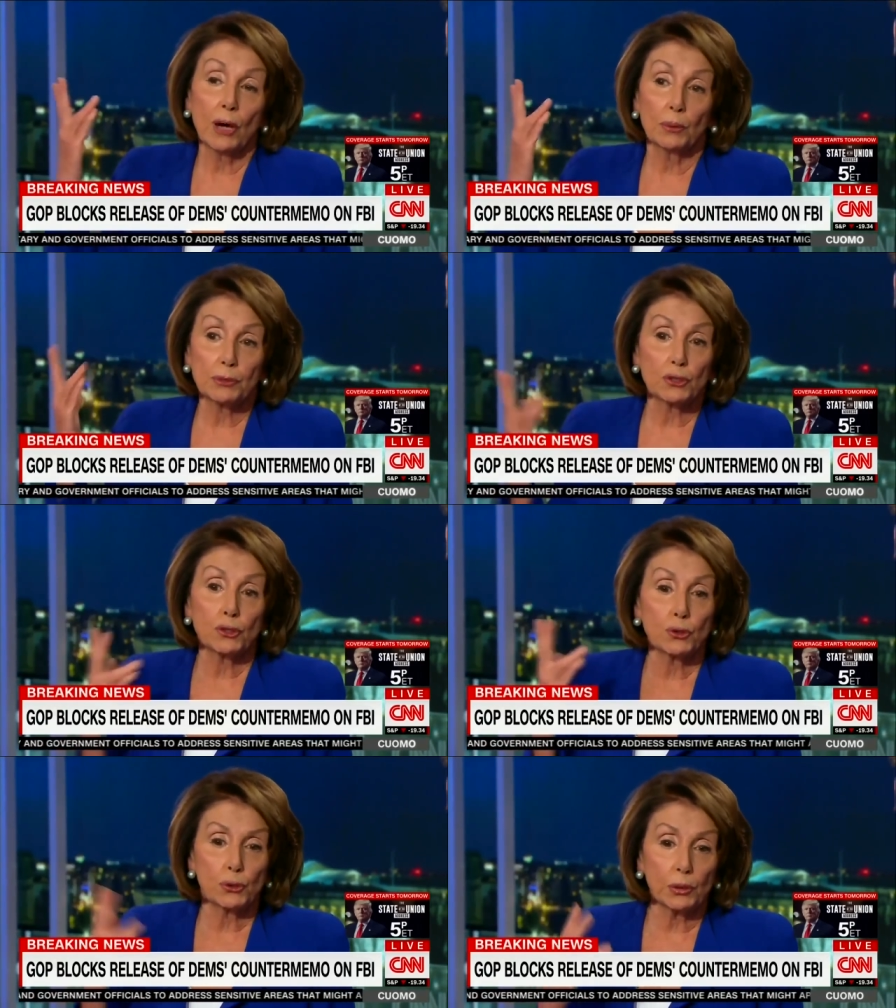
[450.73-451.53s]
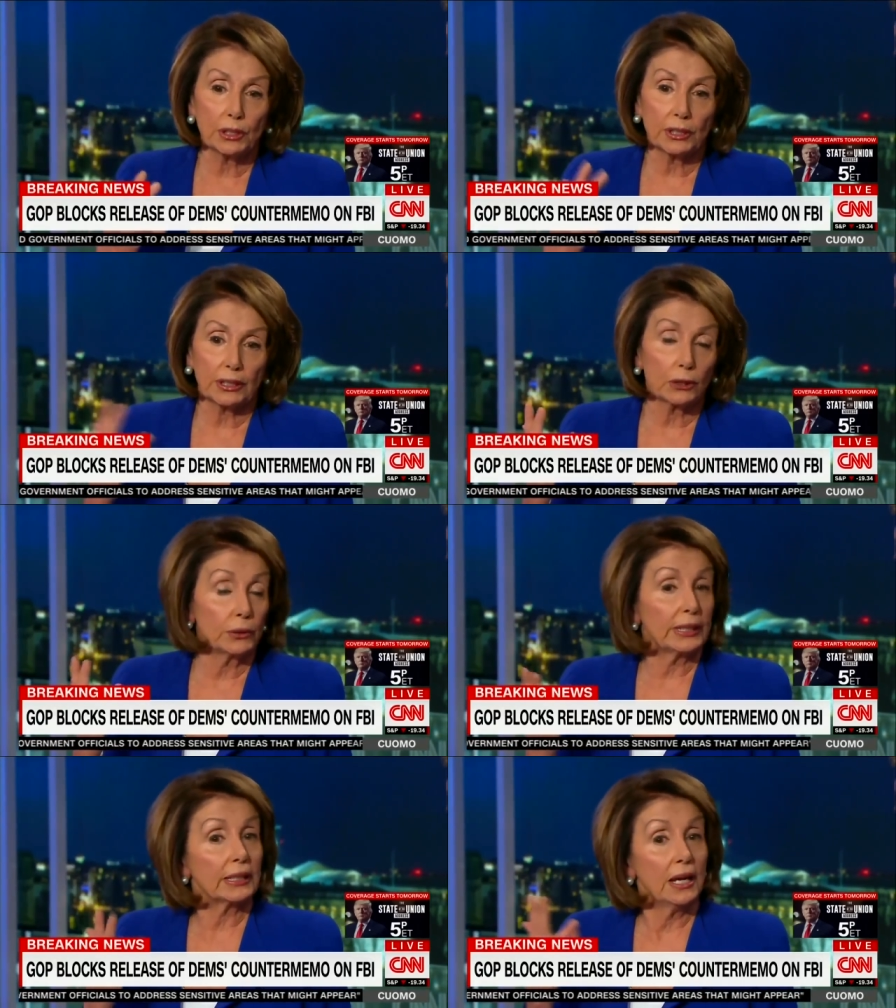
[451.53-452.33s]
now up to two trillion,
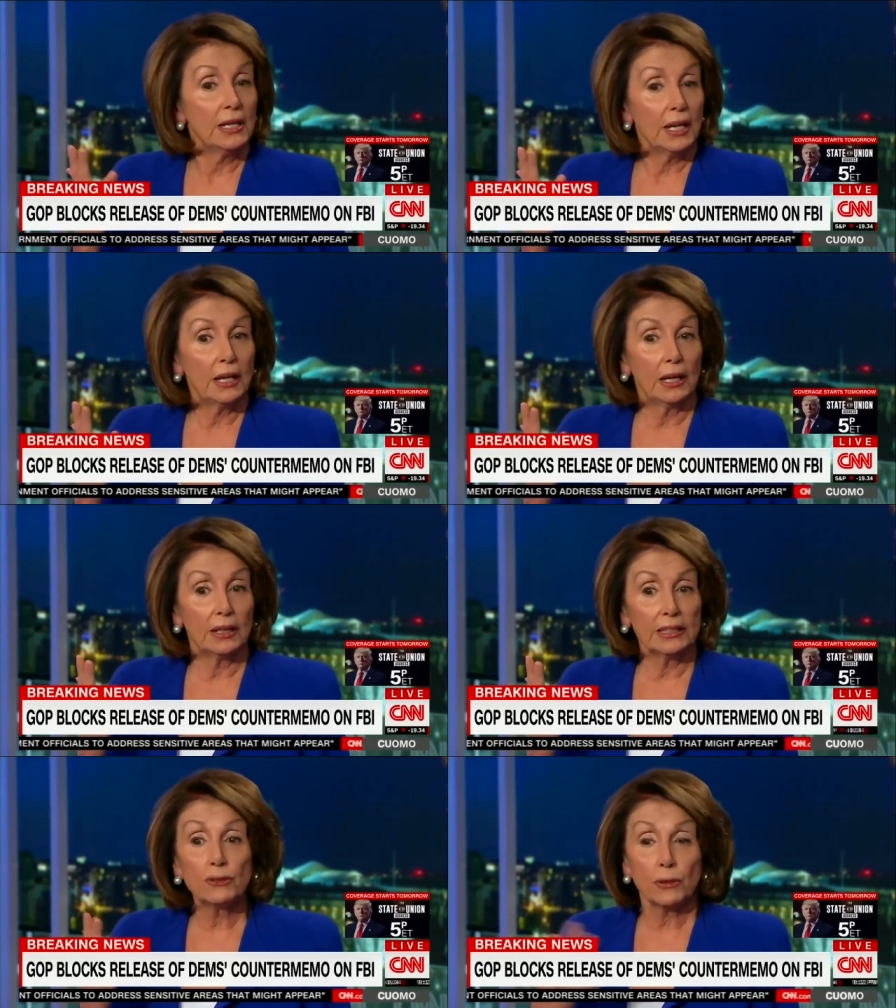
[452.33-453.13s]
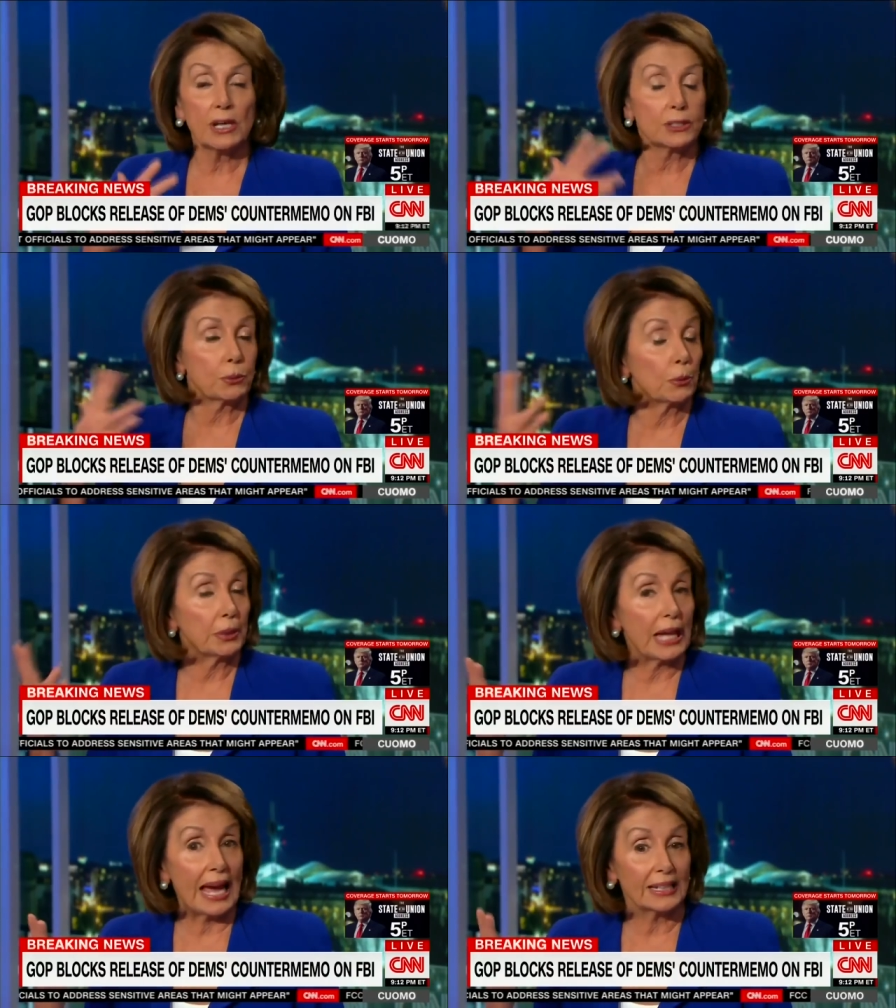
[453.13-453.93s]
including uh, interest, will
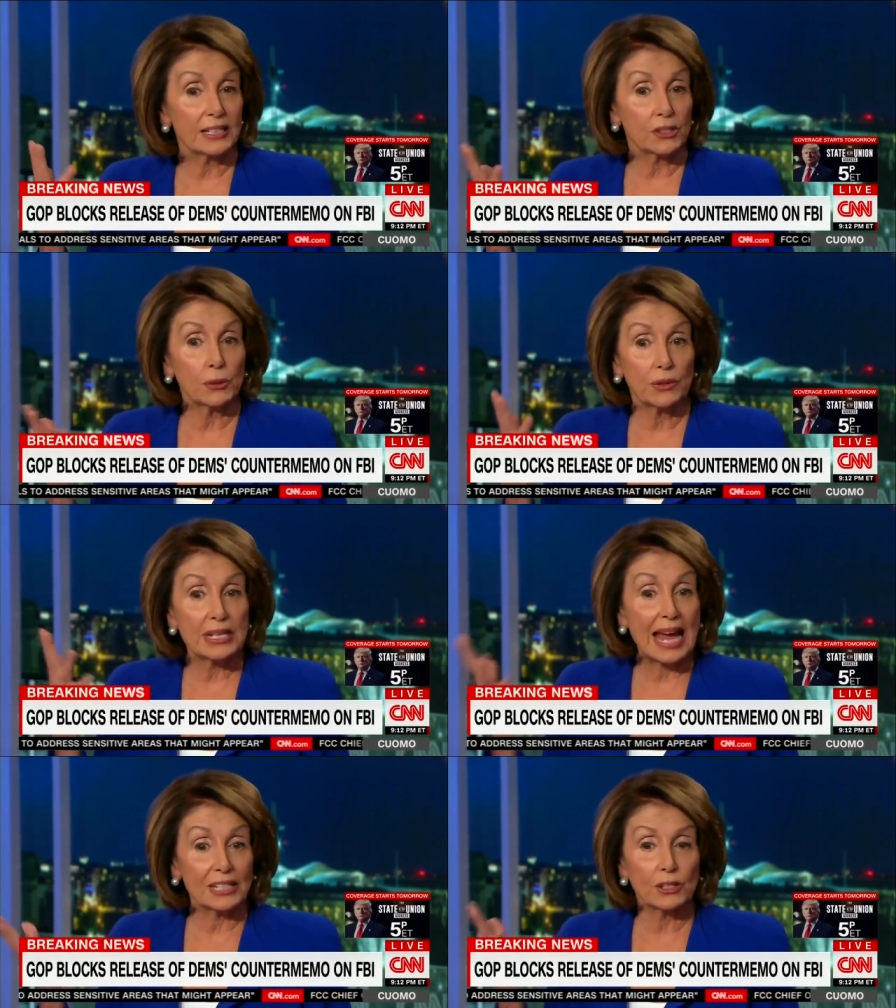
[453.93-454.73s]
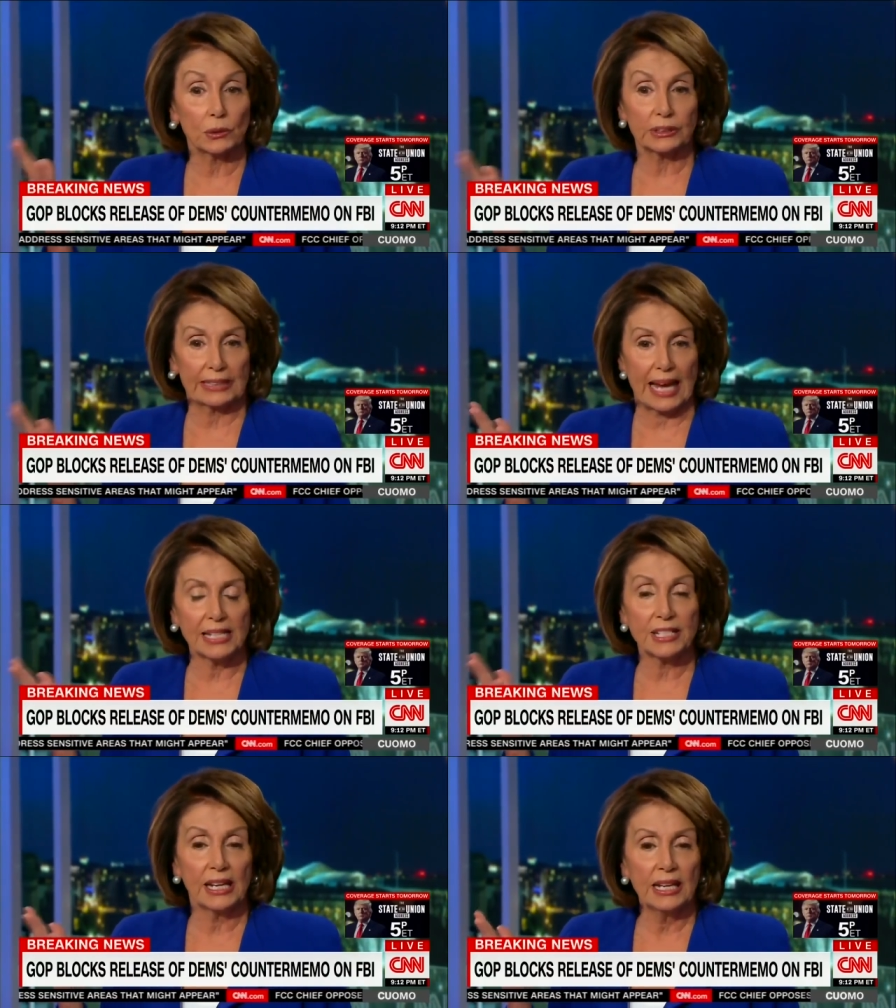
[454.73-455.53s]
be added to the national
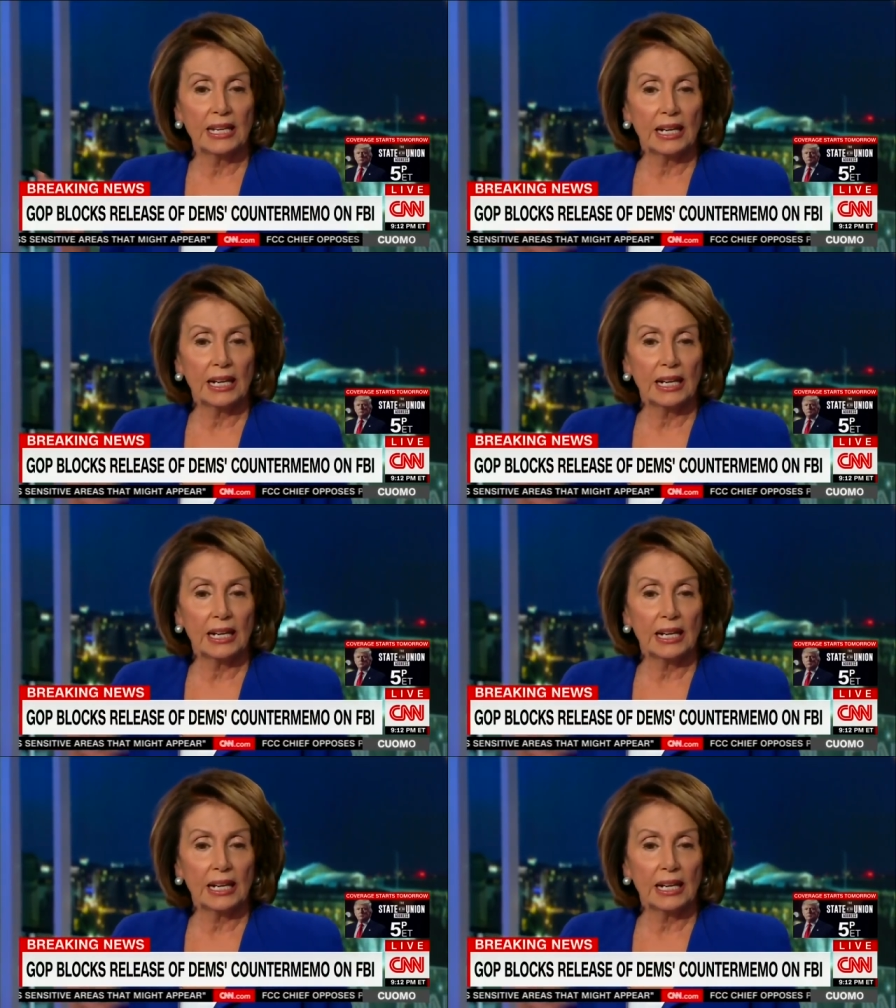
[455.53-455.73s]
debt.